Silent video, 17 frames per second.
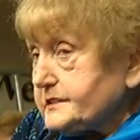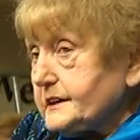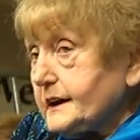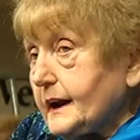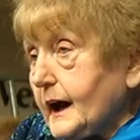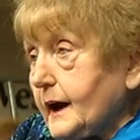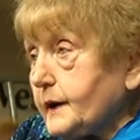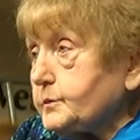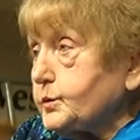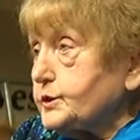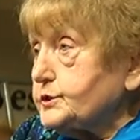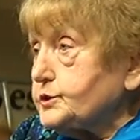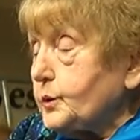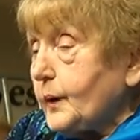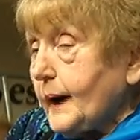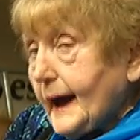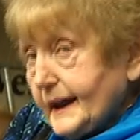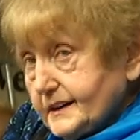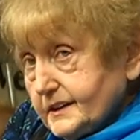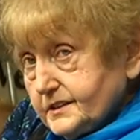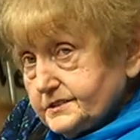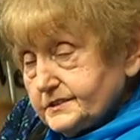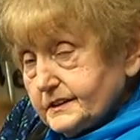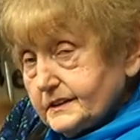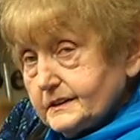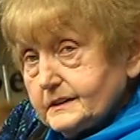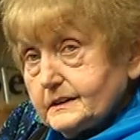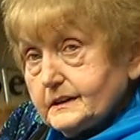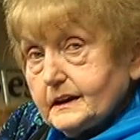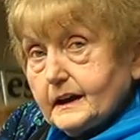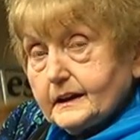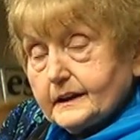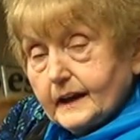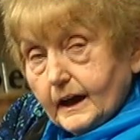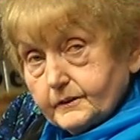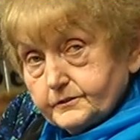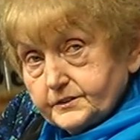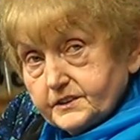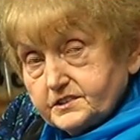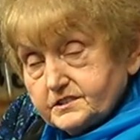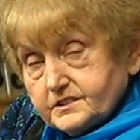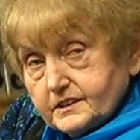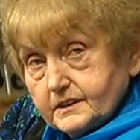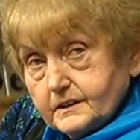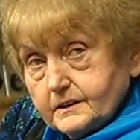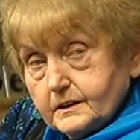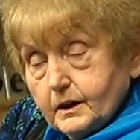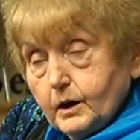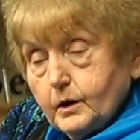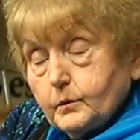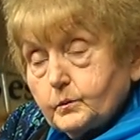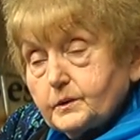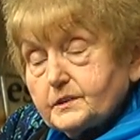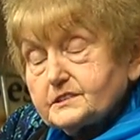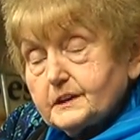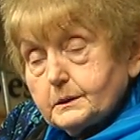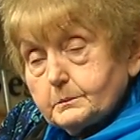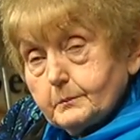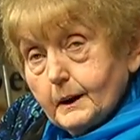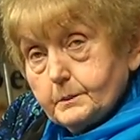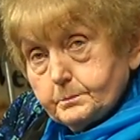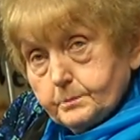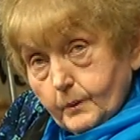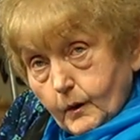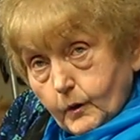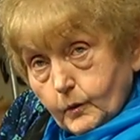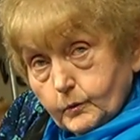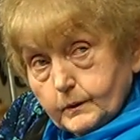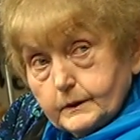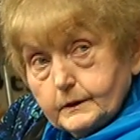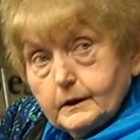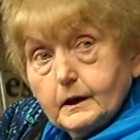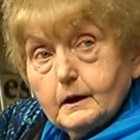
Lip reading: that I will do anything and everything within my power